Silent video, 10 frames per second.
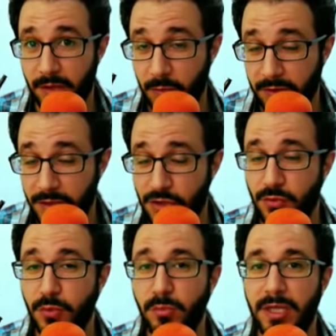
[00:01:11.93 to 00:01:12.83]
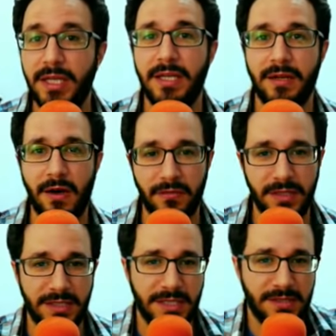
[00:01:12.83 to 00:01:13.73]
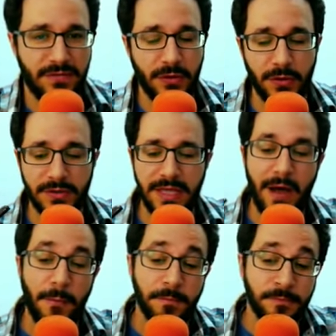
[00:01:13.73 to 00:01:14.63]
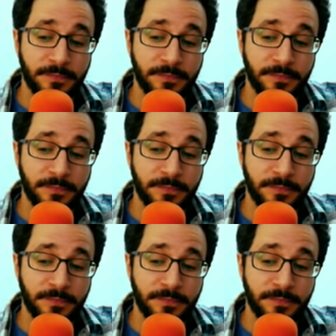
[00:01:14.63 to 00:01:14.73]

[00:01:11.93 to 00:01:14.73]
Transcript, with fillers: and with the true meaning of the Ten Sefirot. Now,